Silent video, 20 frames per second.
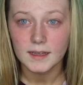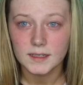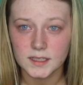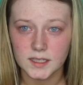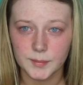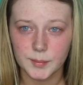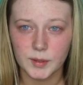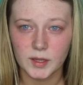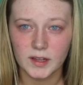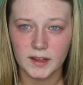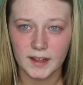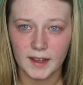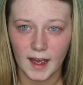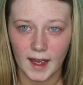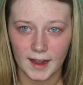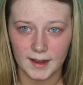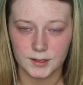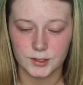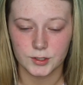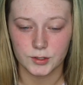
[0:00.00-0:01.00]
Typically
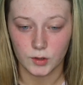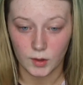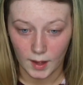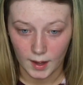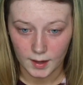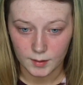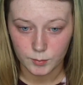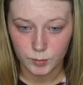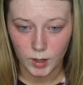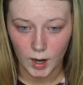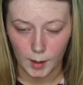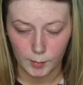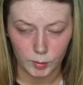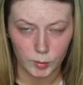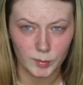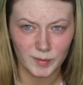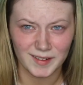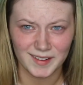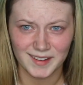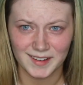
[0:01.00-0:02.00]
I do that
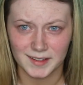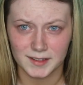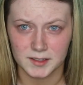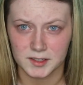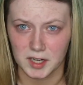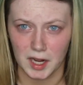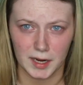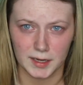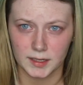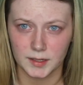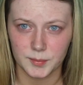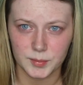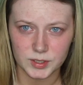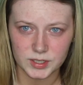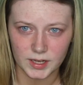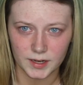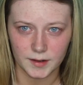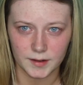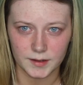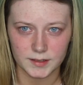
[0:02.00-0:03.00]
probably
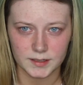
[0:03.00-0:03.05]
90% of the